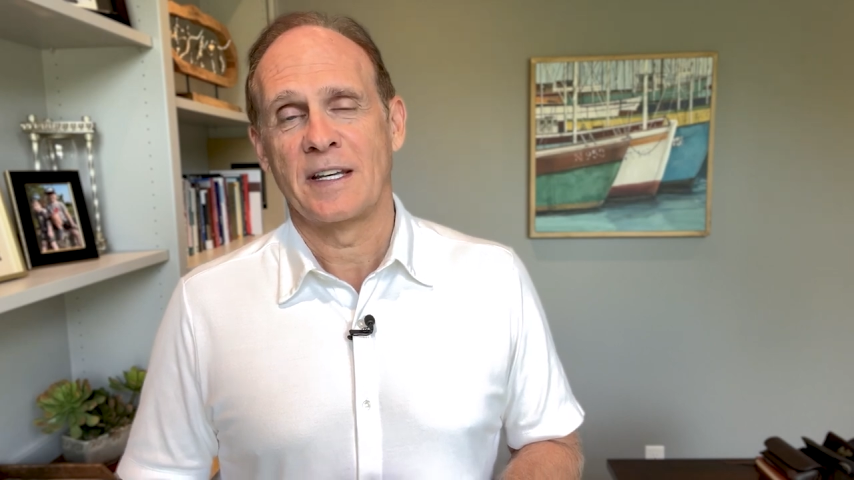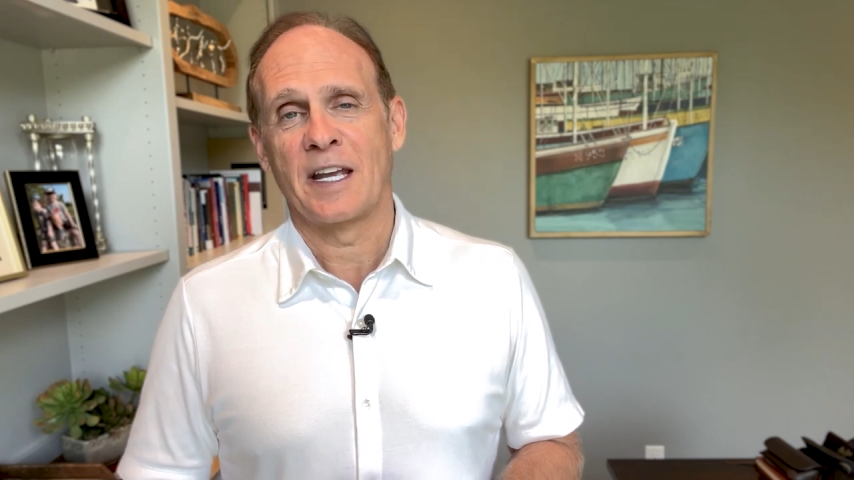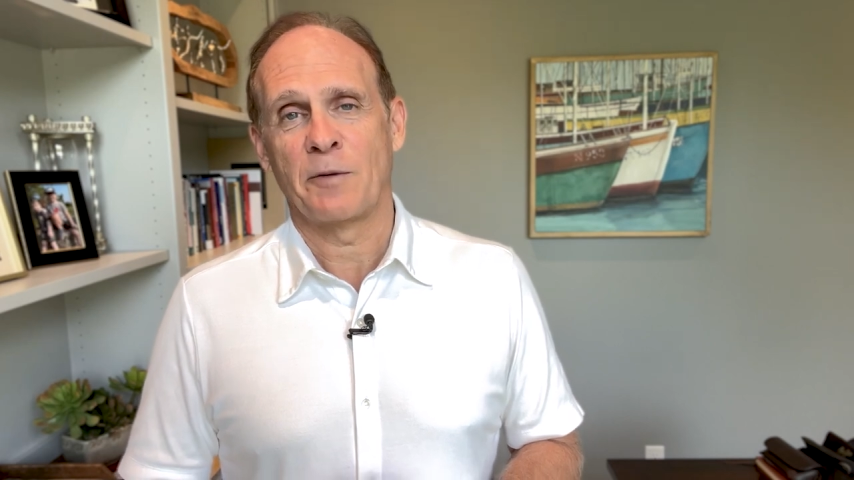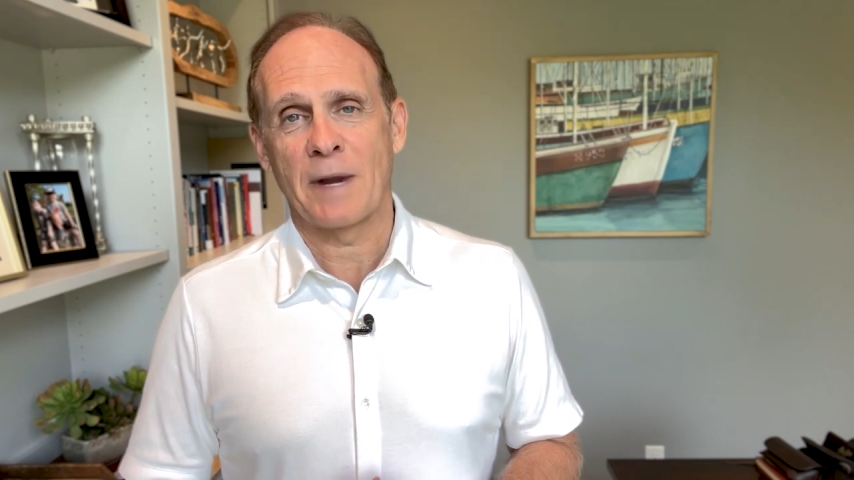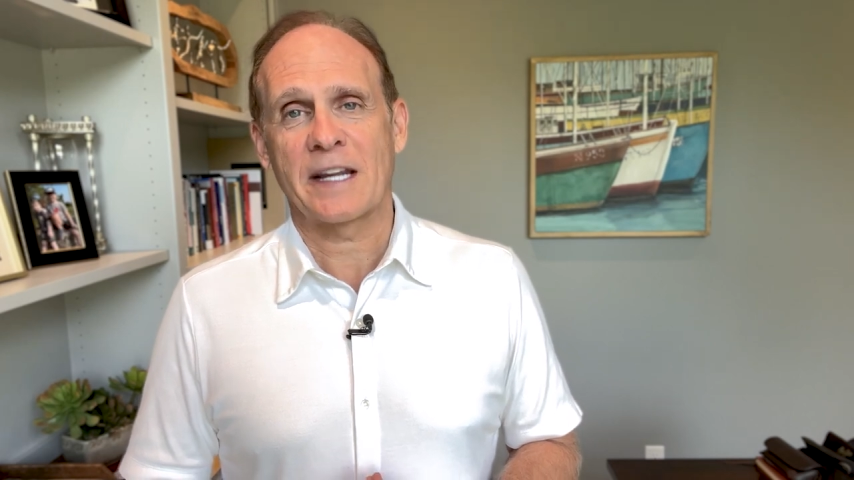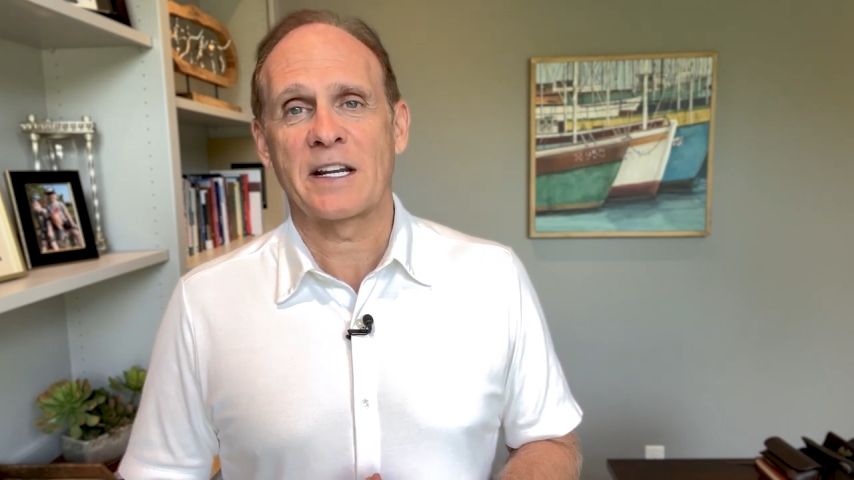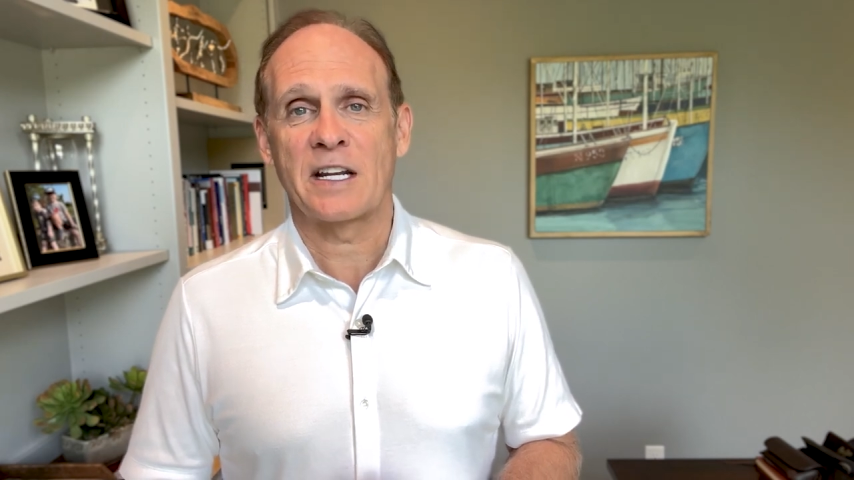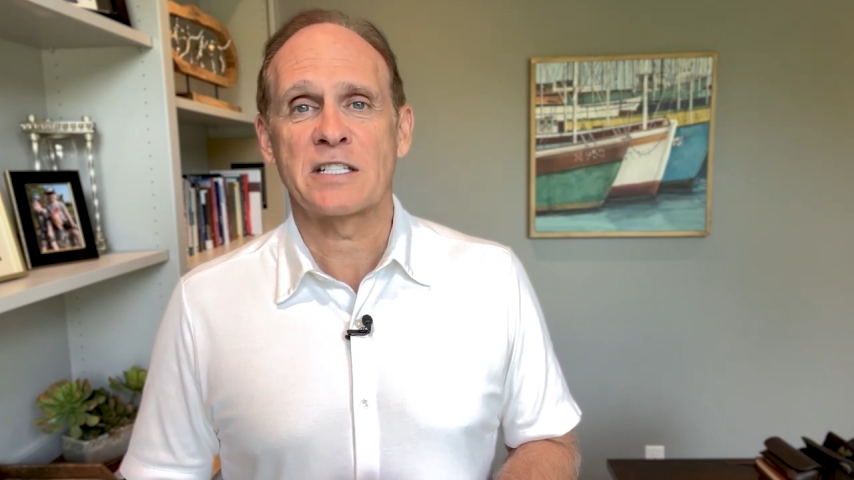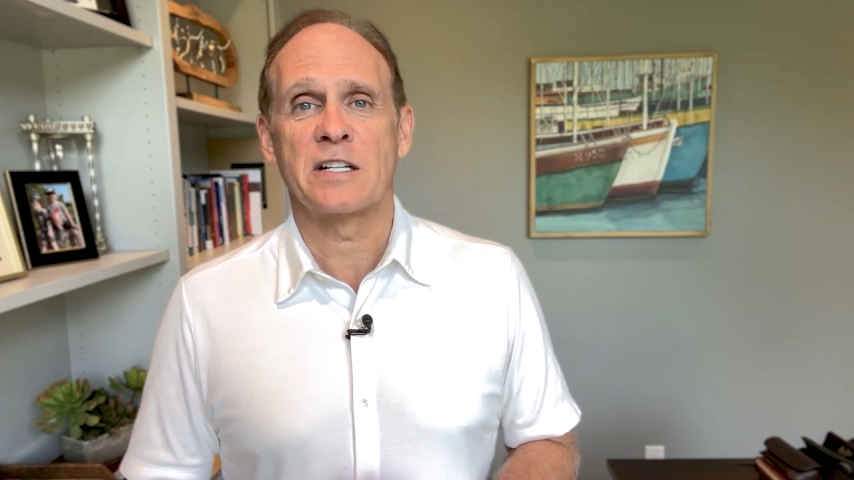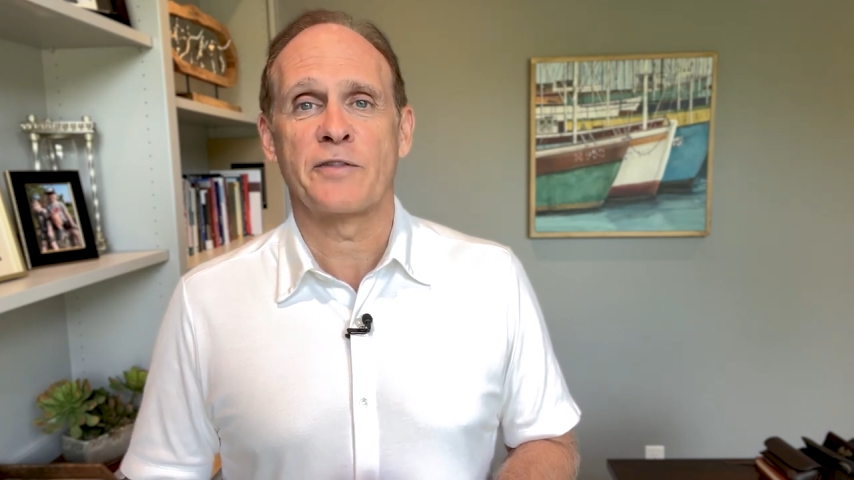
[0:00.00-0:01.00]
in
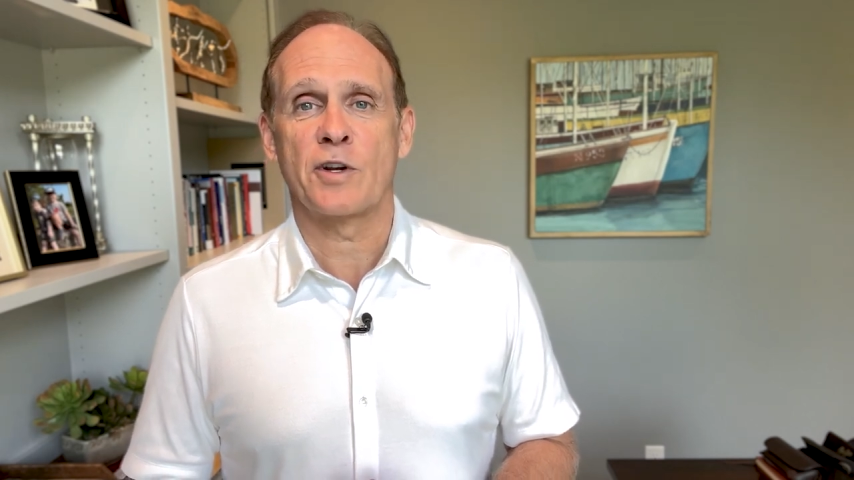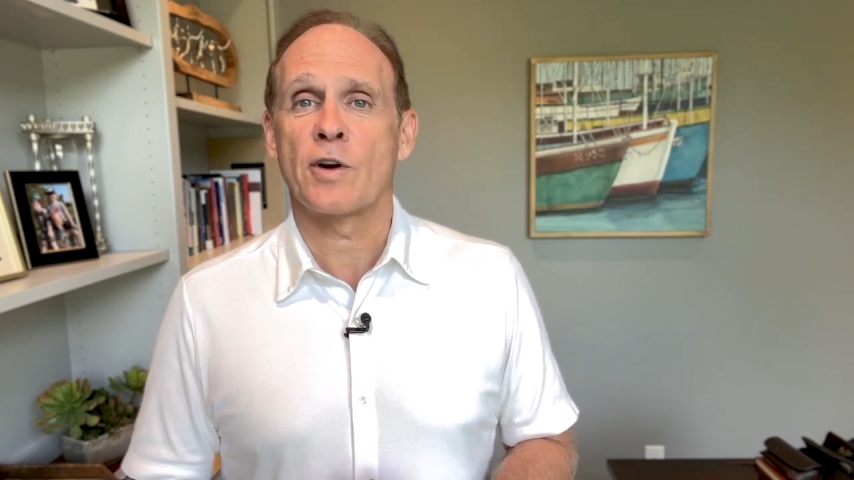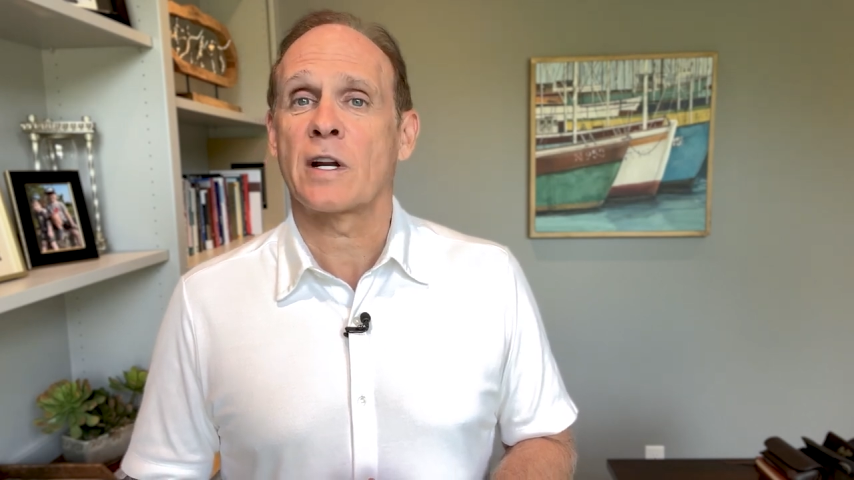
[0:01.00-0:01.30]
recognition of your